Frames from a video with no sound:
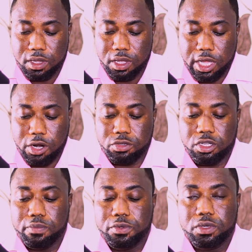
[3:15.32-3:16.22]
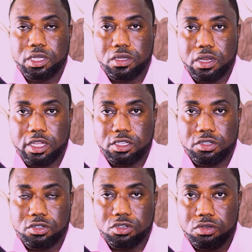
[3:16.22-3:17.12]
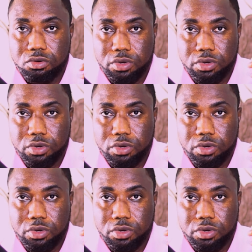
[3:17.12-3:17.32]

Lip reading: It can also help you eat less. You know,